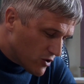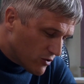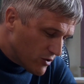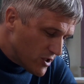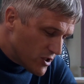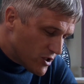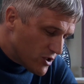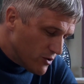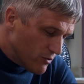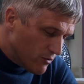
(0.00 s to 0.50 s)

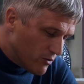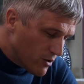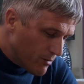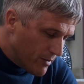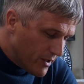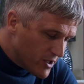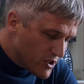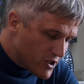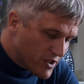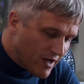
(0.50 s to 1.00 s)
Sonny's too good
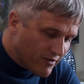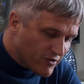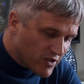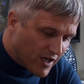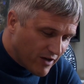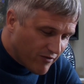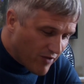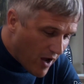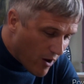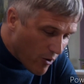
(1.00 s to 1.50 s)
at being a chef
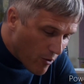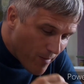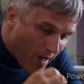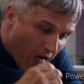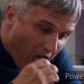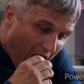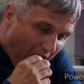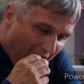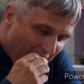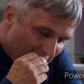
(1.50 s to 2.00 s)
to give that up.